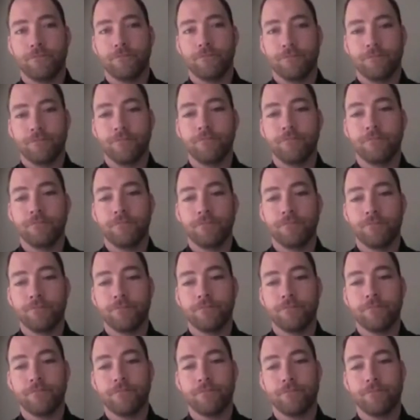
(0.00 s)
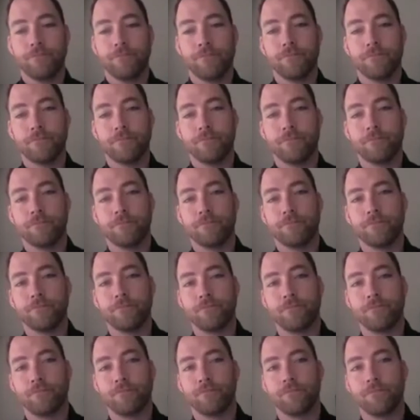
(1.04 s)

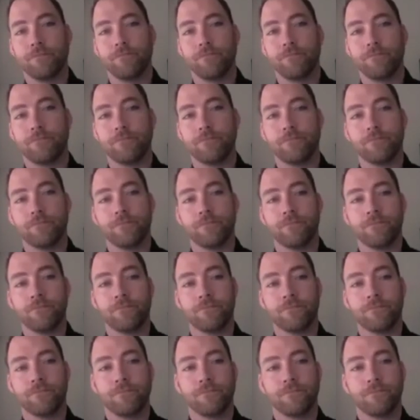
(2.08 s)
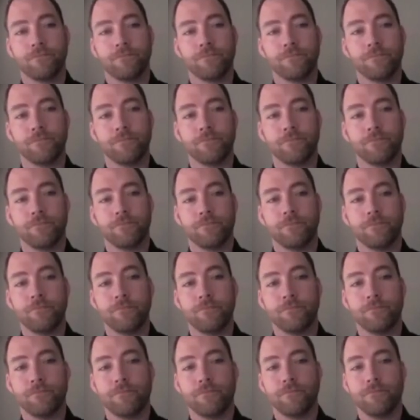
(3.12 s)

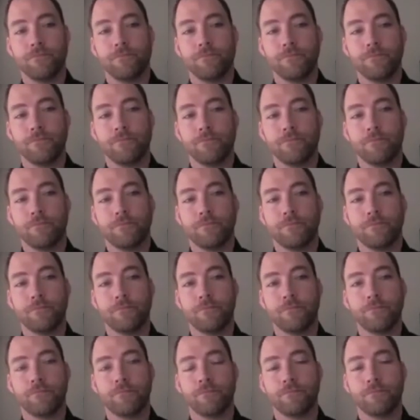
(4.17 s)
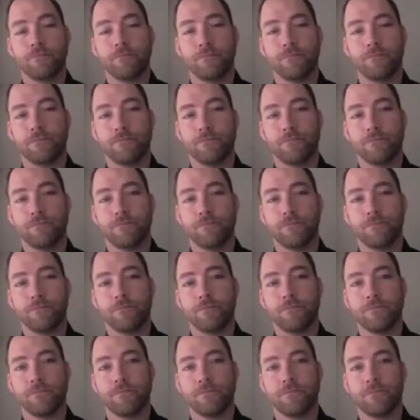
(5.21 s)

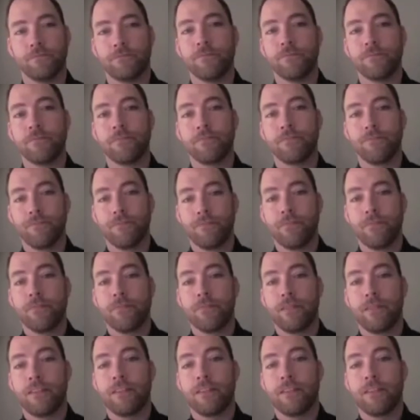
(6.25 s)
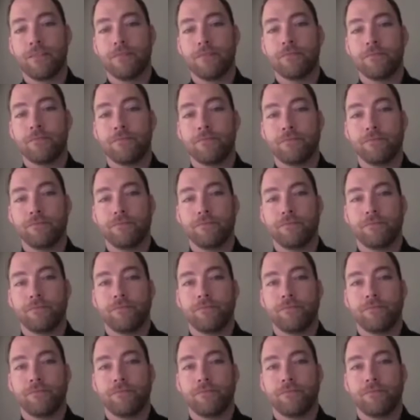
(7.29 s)
No words are spoken by the person on screen.